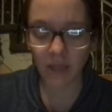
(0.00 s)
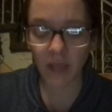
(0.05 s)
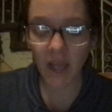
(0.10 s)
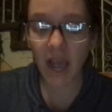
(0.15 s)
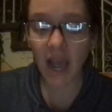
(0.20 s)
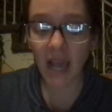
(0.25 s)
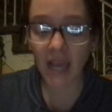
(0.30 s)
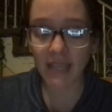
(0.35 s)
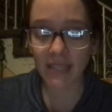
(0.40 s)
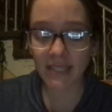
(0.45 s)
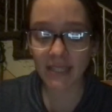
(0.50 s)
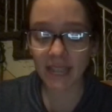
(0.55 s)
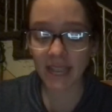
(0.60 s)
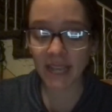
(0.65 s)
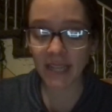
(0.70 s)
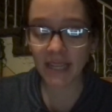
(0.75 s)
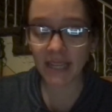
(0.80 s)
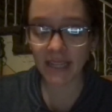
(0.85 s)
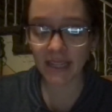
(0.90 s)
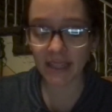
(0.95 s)
I
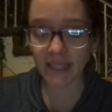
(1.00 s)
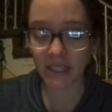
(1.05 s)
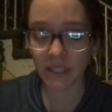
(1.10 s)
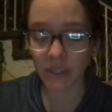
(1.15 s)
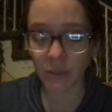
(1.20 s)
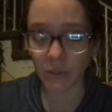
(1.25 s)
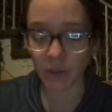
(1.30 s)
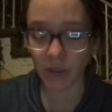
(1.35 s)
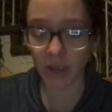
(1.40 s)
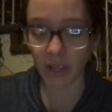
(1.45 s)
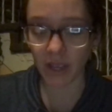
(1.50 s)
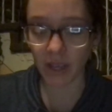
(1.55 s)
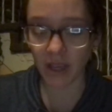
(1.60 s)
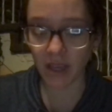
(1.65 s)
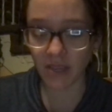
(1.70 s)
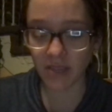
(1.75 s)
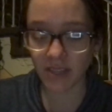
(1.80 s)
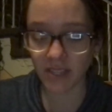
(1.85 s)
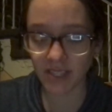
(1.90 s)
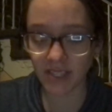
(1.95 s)
signed it this way,
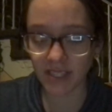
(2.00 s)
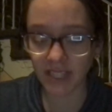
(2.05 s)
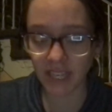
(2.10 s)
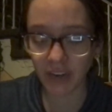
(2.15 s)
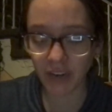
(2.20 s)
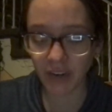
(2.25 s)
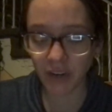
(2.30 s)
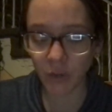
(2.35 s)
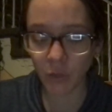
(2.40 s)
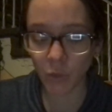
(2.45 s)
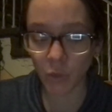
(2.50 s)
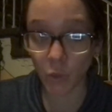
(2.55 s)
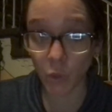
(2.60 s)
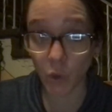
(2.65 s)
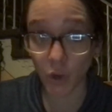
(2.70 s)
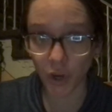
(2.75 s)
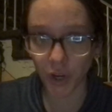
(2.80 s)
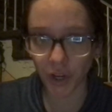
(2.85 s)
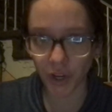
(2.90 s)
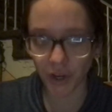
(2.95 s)
The Secret
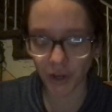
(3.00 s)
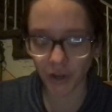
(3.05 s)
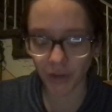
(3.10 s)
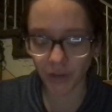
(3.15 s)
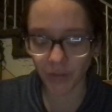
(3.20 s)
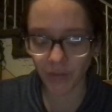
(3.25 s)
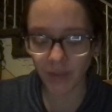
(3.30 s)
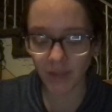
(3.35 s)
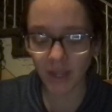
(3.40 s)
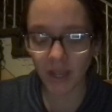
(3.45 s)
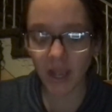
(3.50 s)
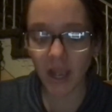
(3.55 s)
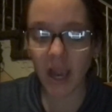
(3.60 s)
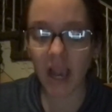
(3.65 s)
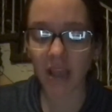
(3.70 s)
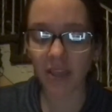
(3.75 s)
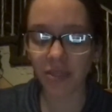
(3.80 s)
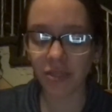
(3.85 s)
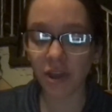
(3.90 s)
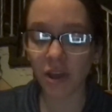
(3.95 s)
Warrior.
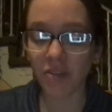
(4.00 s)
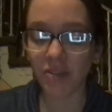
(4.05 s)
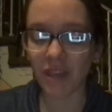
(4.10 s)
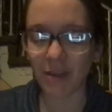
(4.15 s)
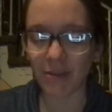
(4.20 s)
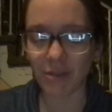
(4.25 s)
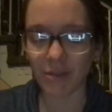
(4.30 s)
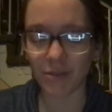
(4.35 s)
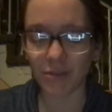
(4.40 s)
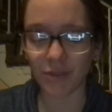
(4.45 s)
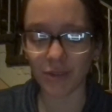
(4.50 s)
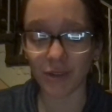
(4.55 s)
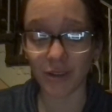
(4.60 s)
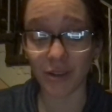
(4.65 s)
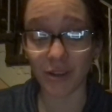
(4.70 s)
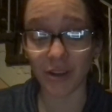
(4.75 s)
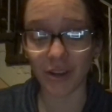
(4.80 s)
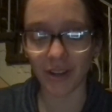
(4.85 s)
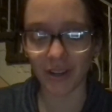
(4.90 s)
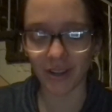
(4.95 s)
I thought that was pretty
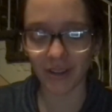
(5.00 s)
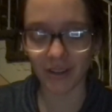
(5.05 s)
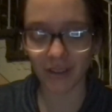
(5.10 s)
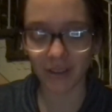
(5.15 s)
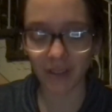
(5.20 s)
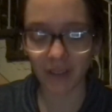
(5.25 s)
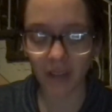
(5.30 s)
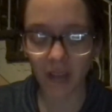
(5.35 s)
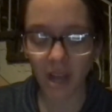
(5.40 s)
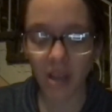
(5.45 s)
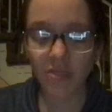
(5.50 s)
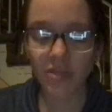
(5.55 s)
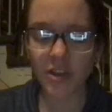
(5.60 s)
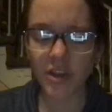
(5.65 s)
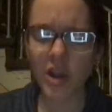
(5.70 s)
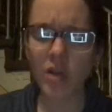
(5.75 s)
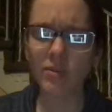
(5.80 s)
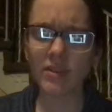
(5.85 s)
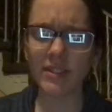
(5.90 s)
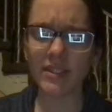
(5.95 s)
good. The
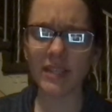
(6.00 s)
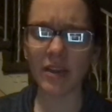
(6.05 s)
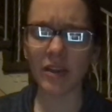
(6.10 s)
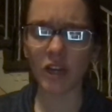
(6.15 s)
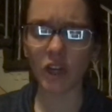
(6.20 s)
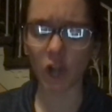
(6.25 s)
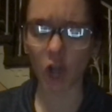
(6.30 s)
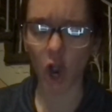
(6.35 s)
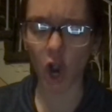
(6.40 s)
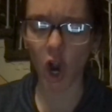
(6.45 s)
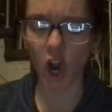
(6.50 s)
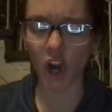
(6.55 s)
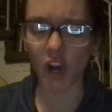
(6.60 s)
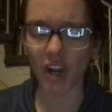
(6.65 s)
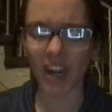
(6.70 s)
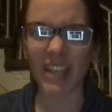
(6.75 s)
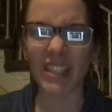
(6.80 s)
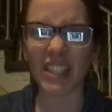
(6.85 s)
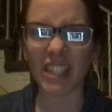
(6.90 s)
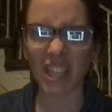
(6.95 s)
note sounded
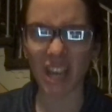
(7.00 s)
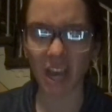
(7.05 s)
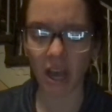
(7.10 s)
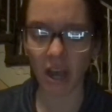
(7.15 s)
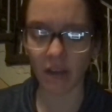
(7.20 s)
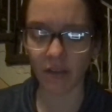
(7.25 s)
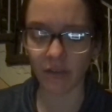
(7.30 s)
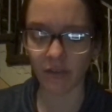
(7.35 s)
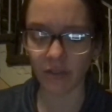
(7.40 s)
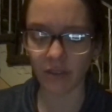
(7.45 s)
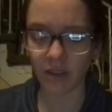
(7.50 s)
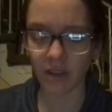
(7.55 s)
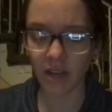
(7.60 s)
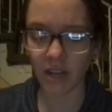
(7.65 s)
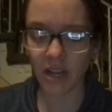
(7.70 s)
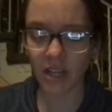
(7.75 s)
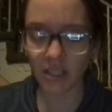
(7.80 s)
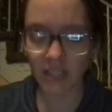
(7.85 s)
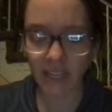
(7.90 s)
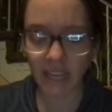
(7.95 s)
hard and tough,
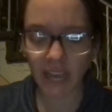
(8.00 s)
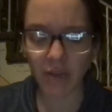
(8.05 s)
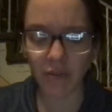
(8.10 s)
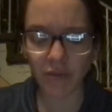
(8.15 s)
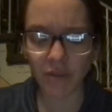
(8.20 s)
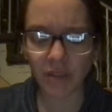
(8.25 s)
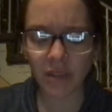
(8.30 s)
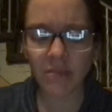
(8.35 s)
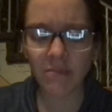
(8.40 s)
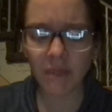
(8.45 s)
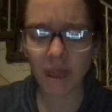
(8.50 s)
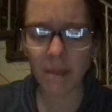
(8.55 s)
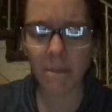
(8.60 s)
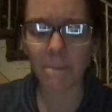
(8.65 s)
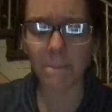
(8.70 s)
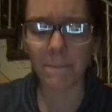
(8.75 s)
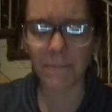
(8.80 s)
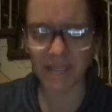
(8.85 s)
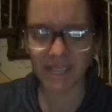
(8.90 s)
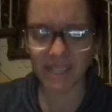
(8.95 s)
like I really
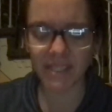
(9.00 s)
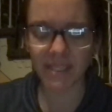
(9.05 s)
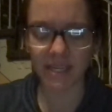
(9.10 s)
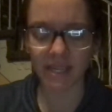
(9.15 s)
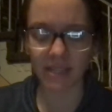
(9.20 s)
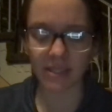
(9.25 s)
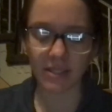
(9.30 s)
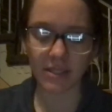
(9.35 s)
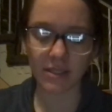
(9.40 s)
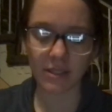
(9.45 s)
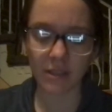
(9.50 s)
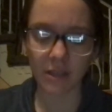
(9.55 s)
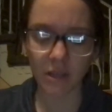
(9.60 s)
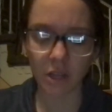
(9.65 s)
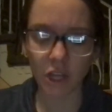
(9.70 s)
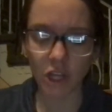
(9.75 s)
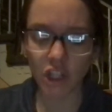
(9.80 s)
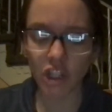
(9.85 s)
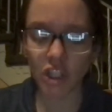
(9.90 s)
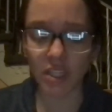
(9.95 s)
meant business.
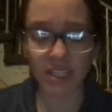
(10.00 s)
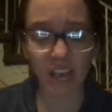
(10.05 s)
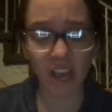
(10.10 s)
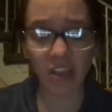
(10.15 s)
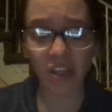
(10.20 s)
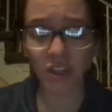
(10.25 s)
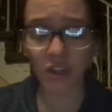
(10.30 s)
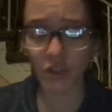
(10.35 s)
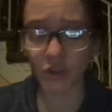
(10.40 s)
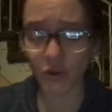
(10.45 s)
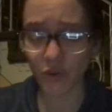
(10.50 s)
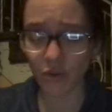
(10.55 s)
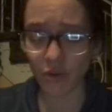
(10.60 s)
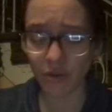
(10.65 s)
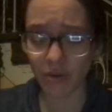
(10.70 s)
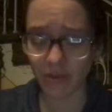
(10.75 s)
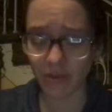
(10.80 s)
To tell the truth,